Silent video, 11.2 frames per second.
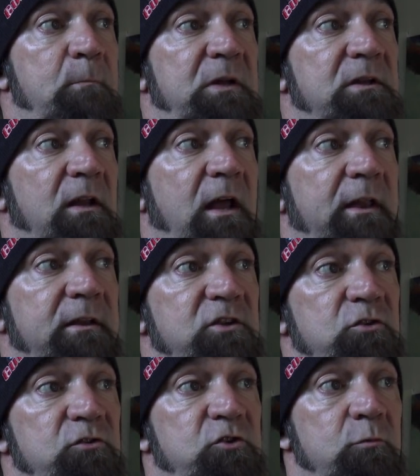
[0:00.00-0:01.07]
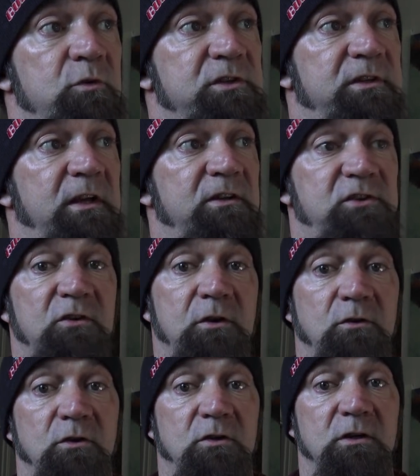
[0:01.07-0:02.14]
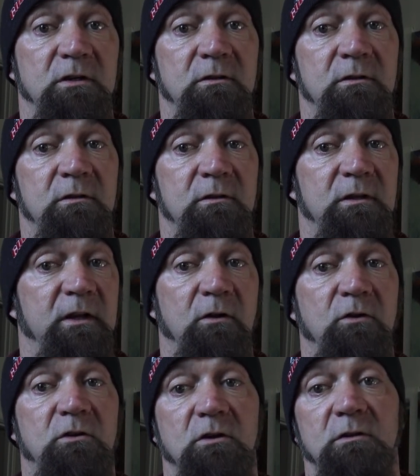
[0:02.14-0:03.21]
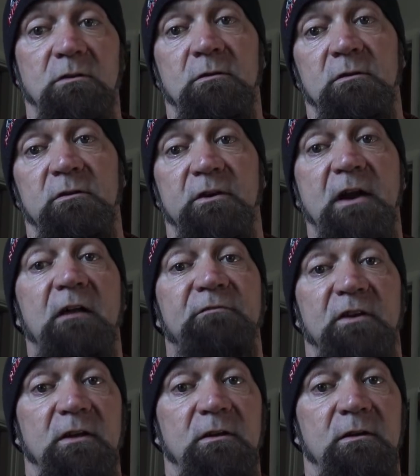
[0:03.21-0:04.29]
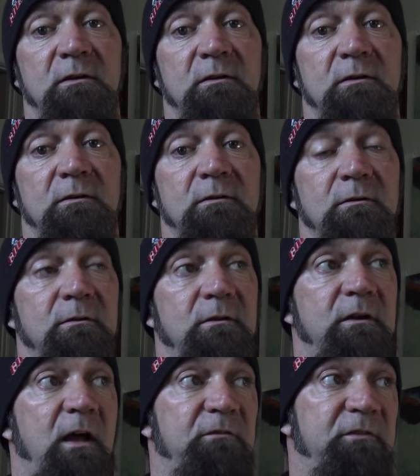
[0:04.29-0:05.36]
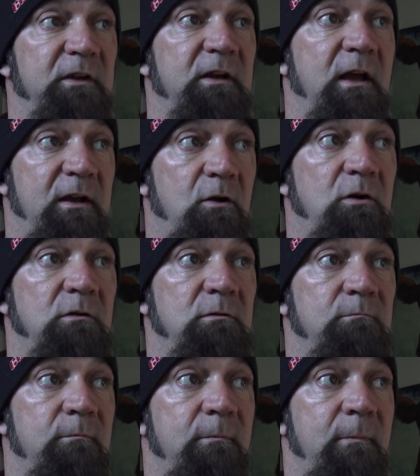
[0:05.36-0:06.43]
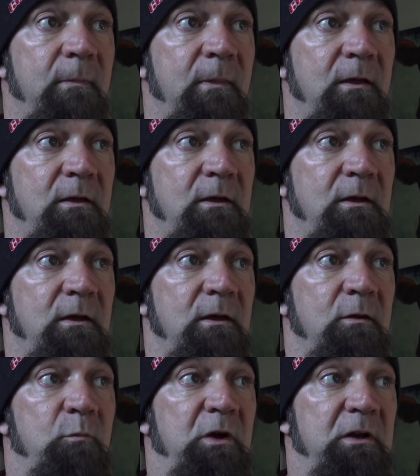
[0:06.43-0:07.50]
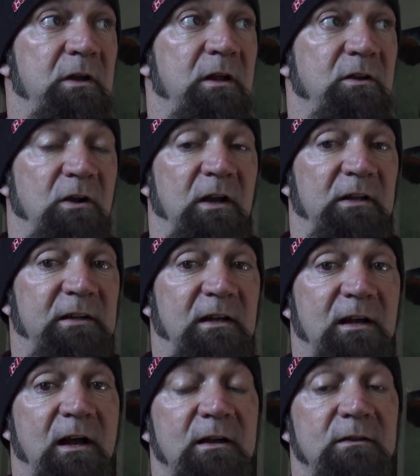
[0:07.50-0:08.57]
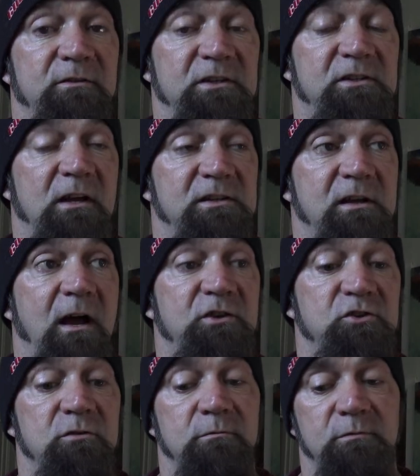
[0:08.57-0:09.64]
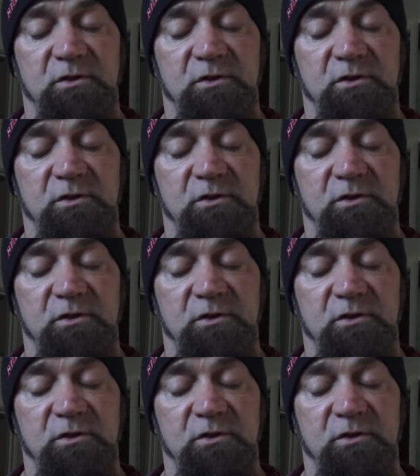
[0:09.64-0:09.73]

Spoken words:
But a lot of these YouTubers, they still don't look good. They don't look good. They're not fit. They're not fit at all. But you're gonna let that guy, these guys guide you.